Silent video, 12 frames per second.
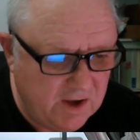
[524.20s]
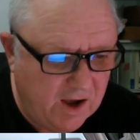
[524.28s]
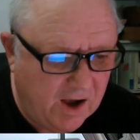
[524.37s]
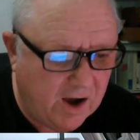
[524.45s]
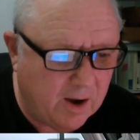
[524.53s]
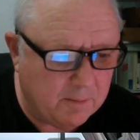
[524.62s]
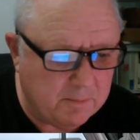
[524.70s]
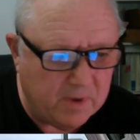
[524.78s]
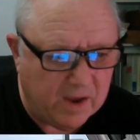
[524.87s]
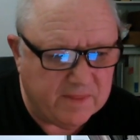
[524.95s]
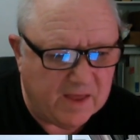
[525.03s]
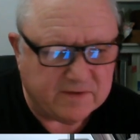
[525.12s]

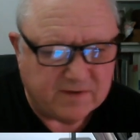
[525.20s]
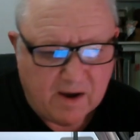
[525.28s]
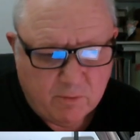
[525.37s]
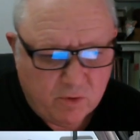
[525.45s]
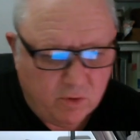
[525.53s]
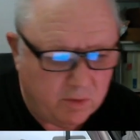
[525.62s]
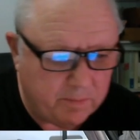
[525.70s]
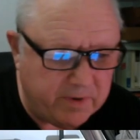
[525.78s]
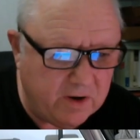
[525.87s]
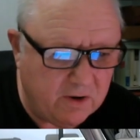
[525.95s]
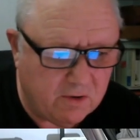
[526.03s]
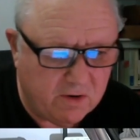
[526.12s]
And that's how it will
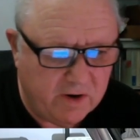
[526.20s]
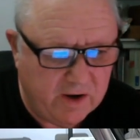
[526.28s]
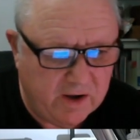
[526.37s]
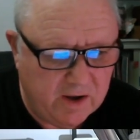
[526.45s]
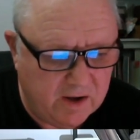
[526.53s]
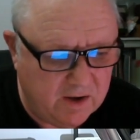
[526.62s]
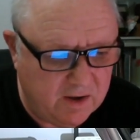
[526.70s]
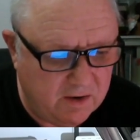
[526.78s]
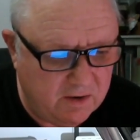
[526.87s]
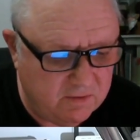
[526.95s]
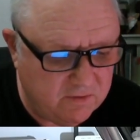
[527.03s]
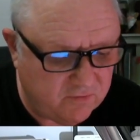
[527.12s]
appear
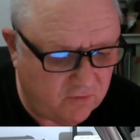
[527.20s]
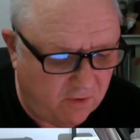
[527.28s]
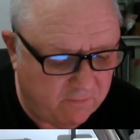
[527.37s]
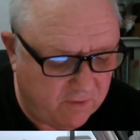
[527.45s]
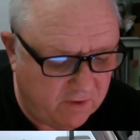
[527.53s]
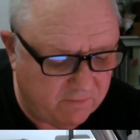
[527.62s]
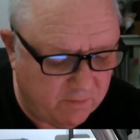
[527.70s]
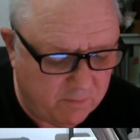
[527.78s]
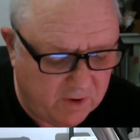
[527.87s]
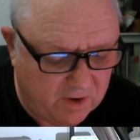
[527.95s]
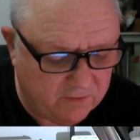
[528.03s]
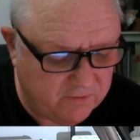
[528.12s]
in the software
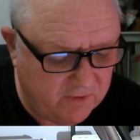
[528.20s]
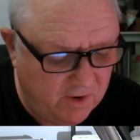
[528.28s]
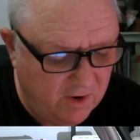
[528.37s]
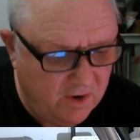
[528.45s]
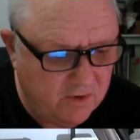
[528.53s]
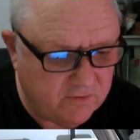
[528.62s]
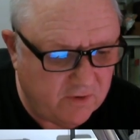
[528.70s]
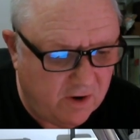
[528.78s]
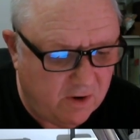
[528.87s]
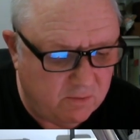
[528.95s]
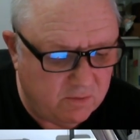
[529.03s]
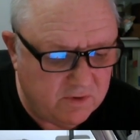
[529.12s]
everywhere else.
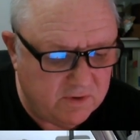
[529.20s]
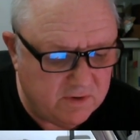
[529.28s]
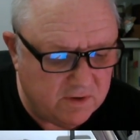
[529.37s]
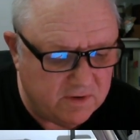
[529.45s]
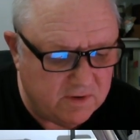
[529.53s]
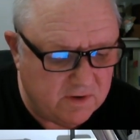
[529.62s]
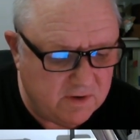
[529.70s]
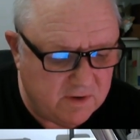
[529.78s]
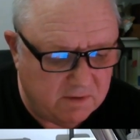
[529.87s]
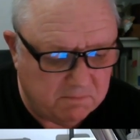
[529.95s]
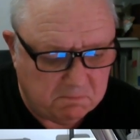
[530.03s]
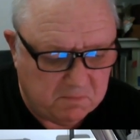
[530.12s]
So
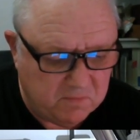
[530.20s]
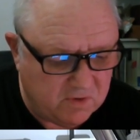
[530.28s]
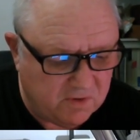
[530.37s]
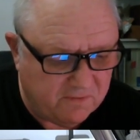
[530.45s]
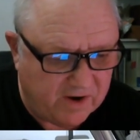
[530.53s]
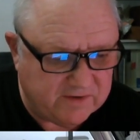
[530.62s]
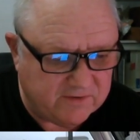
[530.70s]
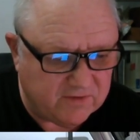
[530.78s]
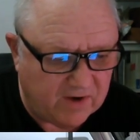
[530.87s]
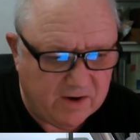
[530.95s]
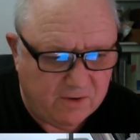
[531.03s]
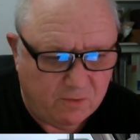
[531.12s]
the device is
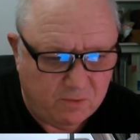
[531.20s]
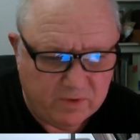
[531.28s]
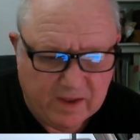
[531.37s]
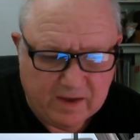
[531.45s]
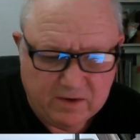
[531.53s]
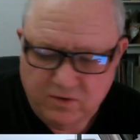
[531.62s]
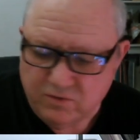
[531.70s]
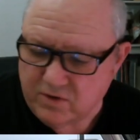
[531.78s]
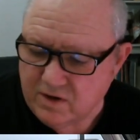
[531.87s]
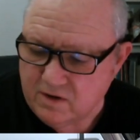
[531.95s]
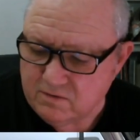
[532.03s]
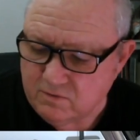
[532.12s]
idle. You
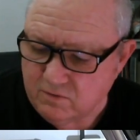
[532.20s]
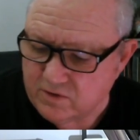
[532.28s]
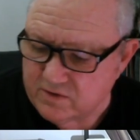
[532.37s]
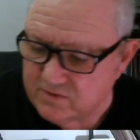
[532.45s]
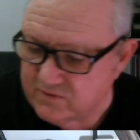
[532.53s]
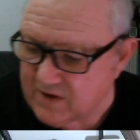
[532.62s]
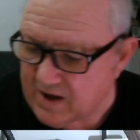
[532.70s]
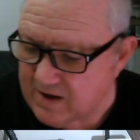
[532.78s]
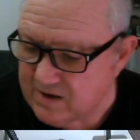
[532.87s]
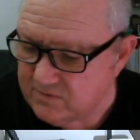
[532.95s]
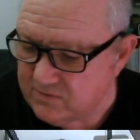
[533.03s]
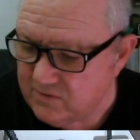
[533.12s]
can look at the
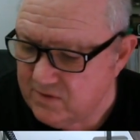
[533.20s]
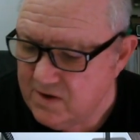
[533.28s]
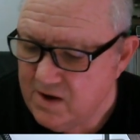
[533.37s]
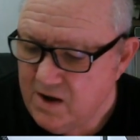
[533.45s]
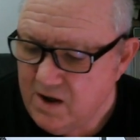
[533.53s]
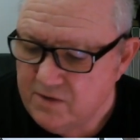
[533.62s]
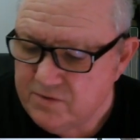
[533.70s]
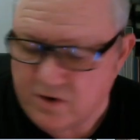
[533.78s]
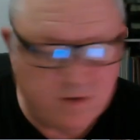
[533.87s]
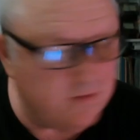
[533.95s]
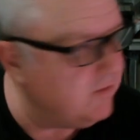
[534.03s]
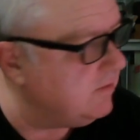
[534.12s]
status.
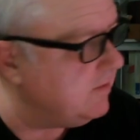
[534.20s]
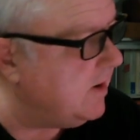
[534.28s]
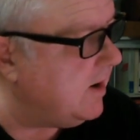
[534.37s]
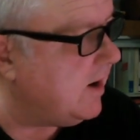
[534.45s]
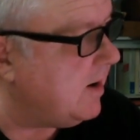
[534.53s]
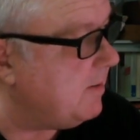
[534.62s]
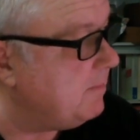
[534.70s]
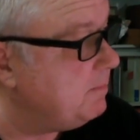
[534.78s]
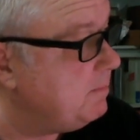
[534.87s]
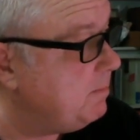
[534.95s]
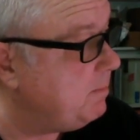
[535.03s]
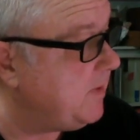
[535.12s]
There,
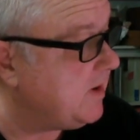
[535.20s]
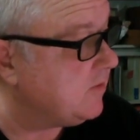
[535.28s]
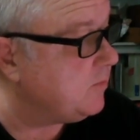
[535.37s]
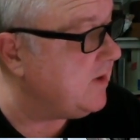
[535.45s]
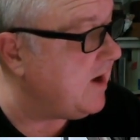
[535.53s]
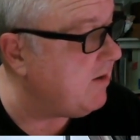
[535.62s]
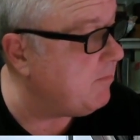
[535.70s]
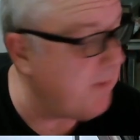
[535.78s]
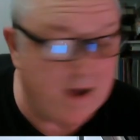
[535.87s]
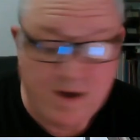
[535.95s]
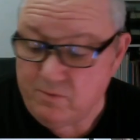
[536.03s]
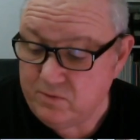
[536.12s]
because we now
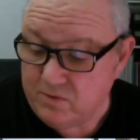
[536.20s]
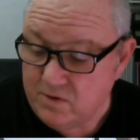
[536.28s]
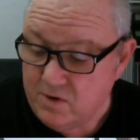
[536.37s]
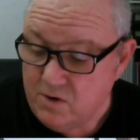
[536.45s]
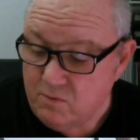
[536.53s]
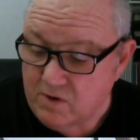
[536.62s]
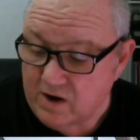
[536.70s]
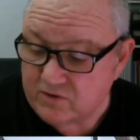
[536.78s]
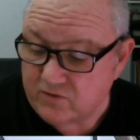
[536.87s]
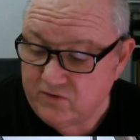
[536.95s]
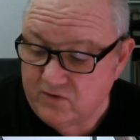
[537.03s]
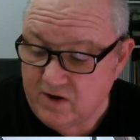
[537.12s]
bound, we're
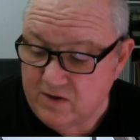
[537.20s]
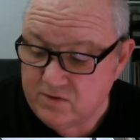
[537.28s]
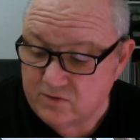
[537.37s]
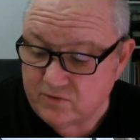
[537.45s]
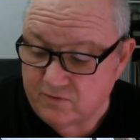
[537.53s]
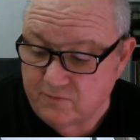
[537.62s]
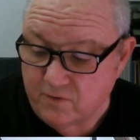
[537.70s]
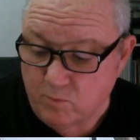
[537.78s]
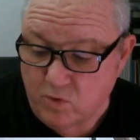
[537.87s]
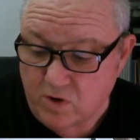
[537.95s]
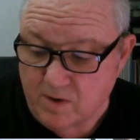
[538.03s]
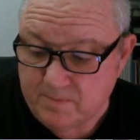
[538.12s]
actually seeing there's a
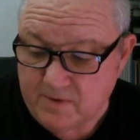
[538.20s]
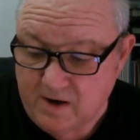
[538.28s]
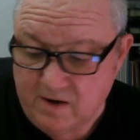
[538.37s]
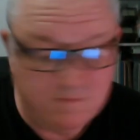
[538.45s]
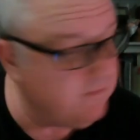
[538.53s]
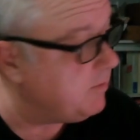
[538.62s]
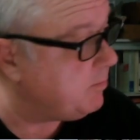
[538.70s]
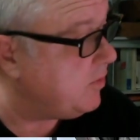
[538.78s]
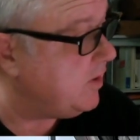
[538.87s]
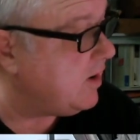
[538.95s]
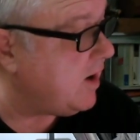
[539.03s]
firmware update for the printer.